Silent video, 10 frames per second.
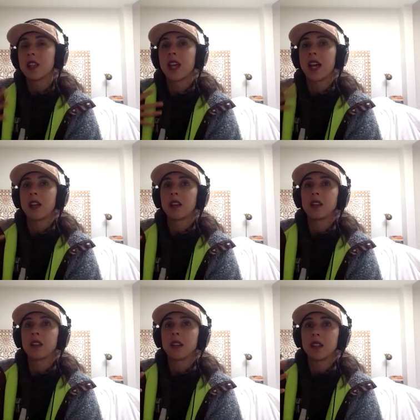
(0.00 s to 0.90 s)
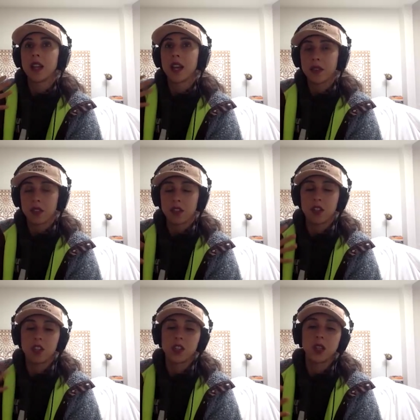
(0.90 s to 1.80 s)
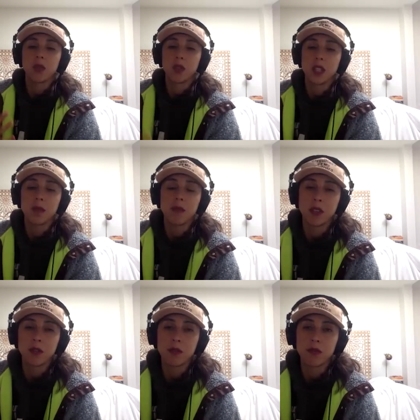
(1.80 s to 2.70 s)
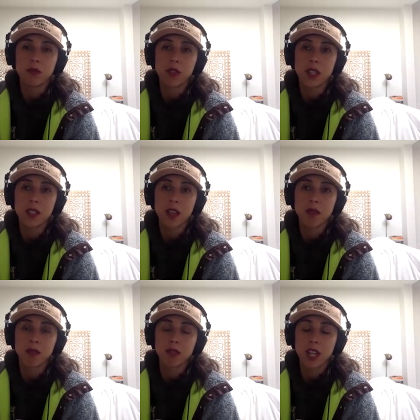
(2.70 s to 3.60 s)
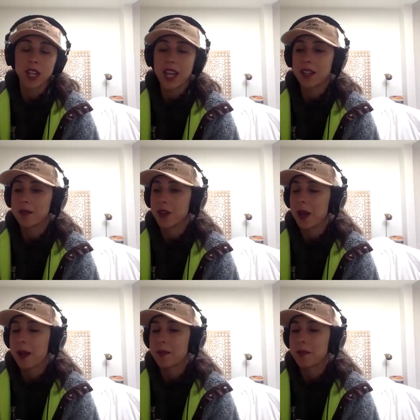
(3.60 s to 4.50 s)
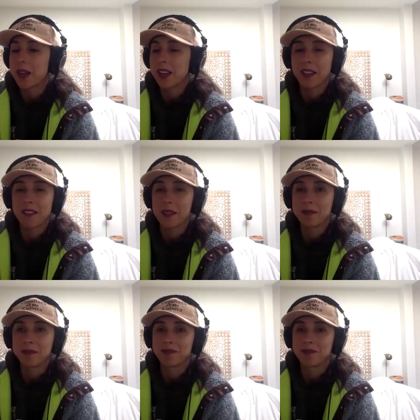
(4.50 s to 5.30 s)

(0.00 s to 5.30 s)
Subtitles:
that allows us to just like really feel like set free. And I love it.